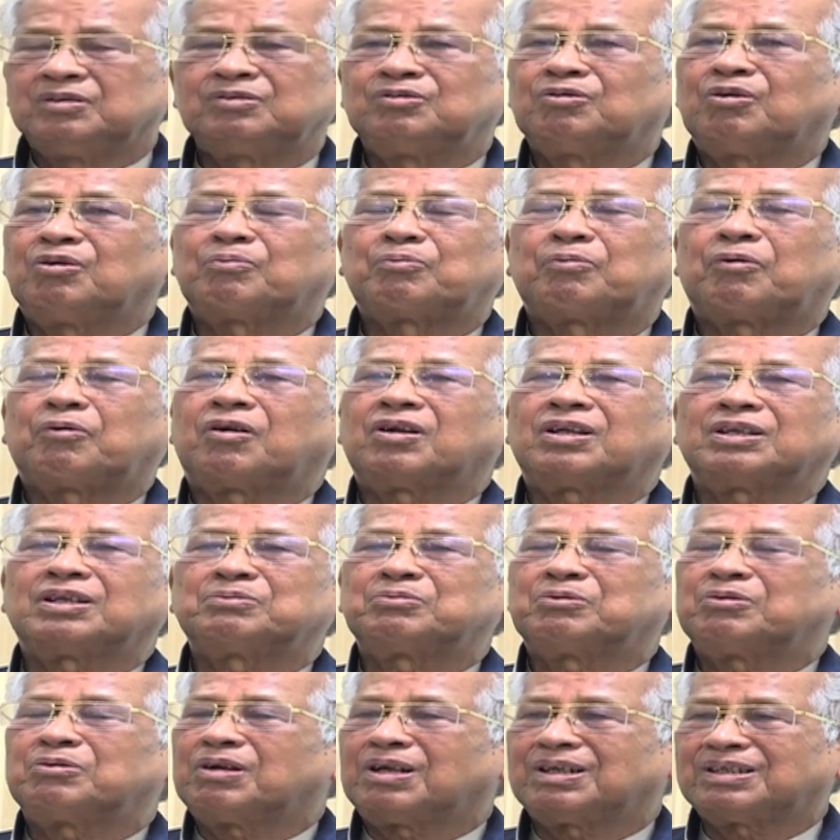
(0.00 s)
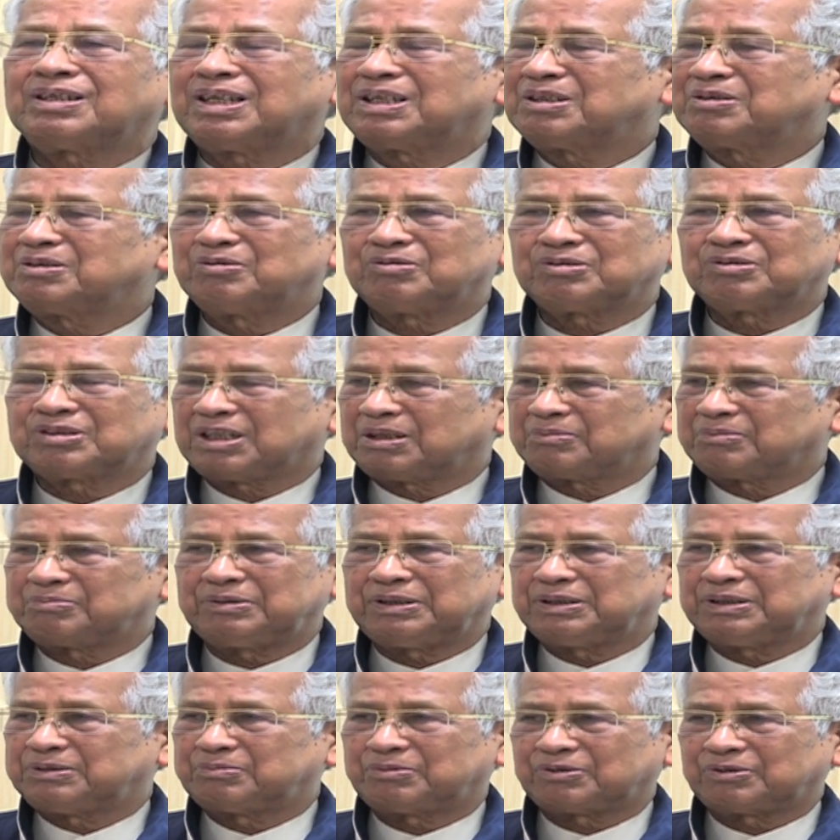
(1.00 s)
No, Parasbara, there is no such
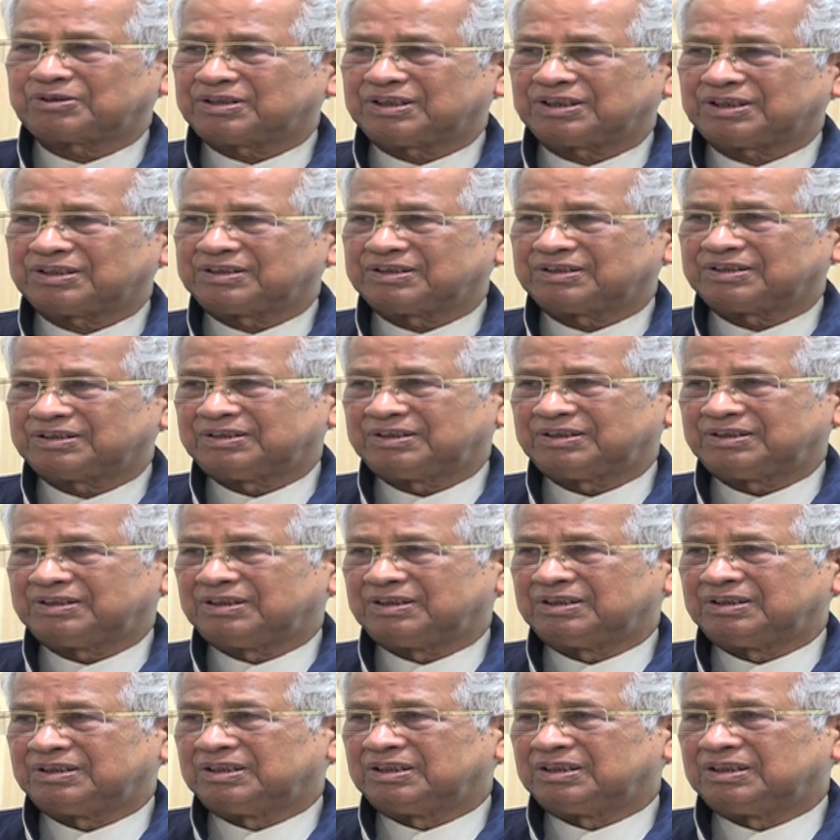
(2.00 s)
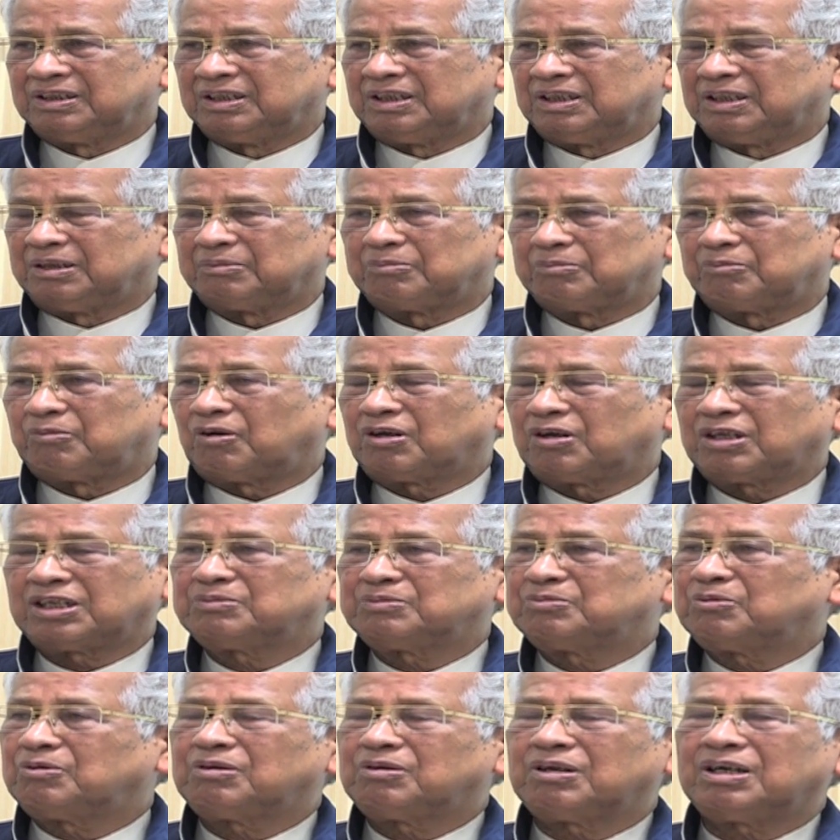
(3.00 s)
peace process.
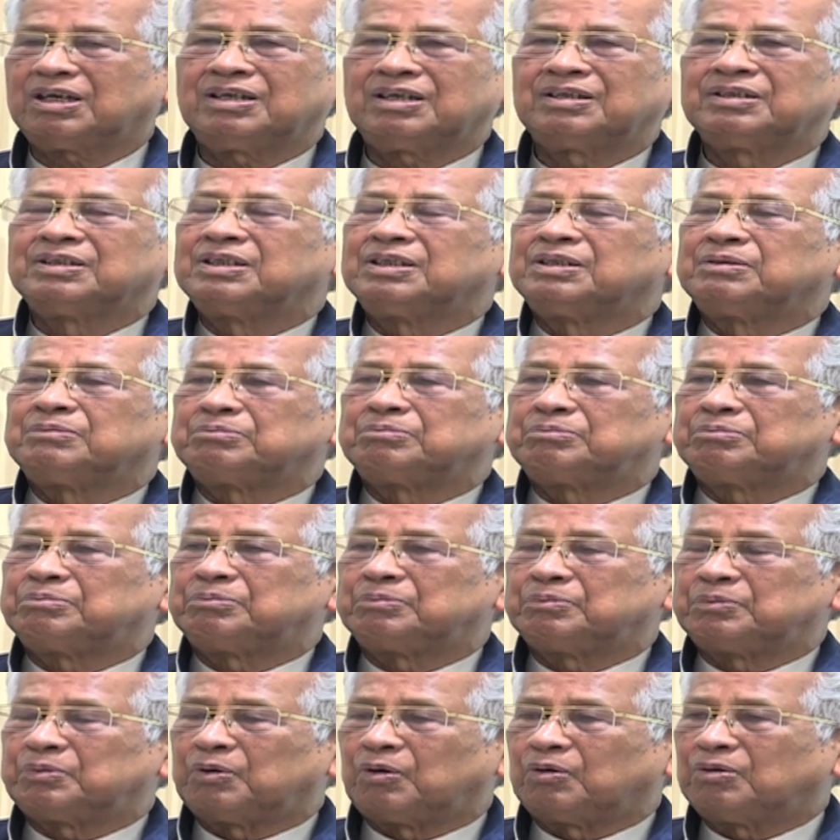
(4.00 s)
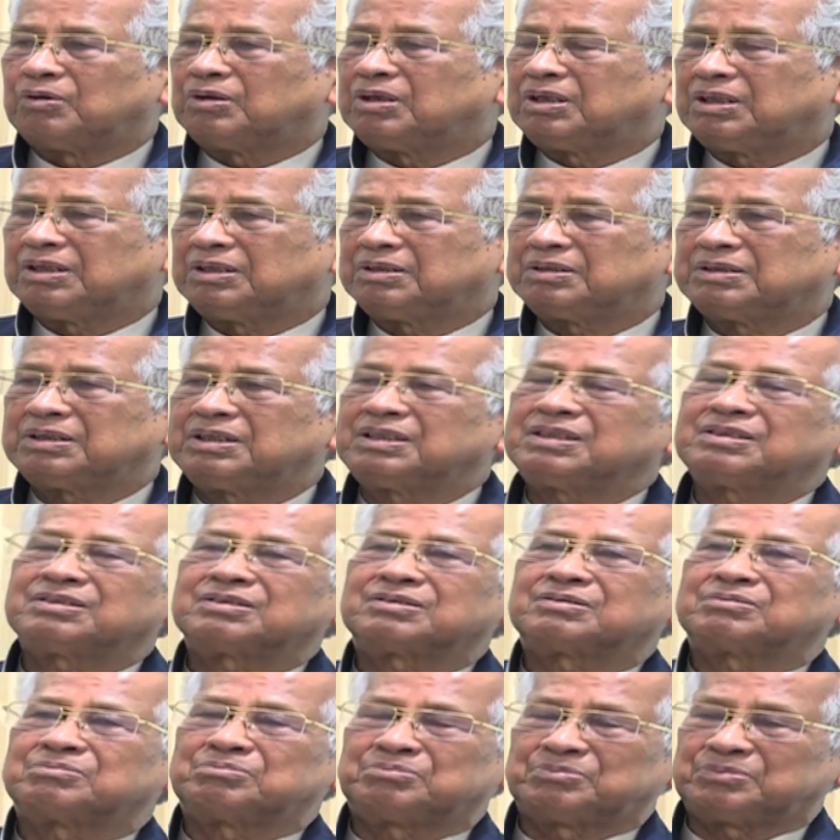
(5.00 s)
Parasbara only
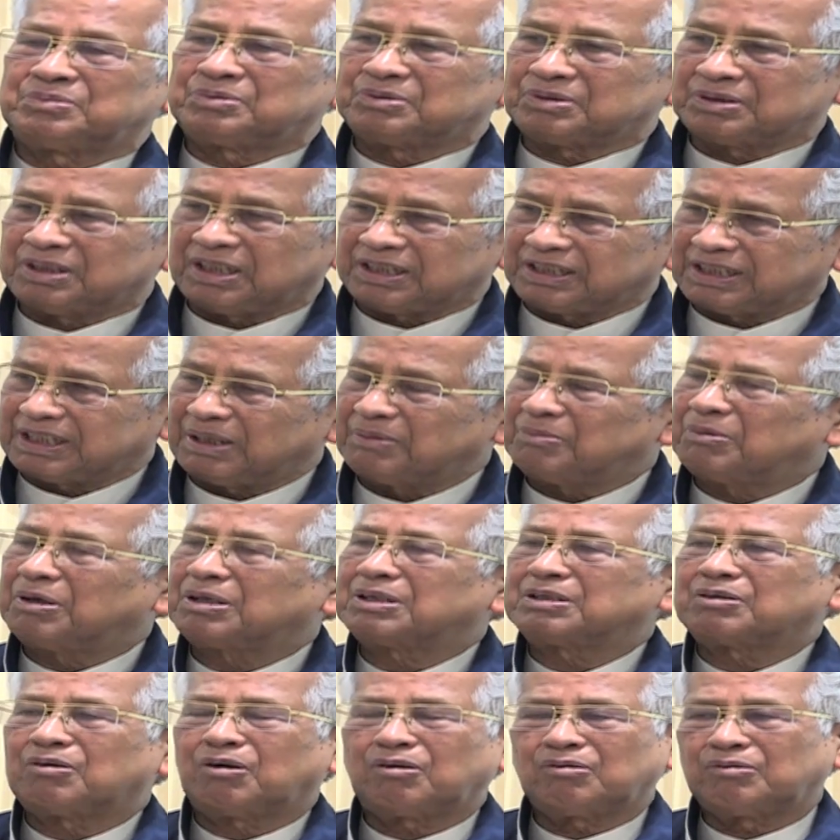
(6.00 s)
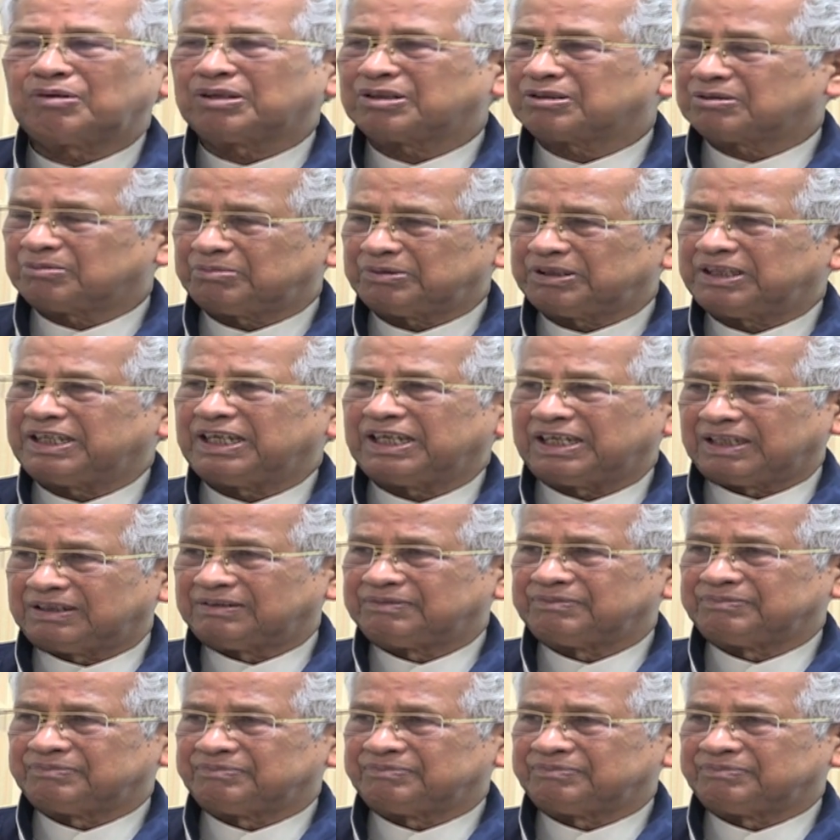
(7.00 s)
is, attempt has always to be there.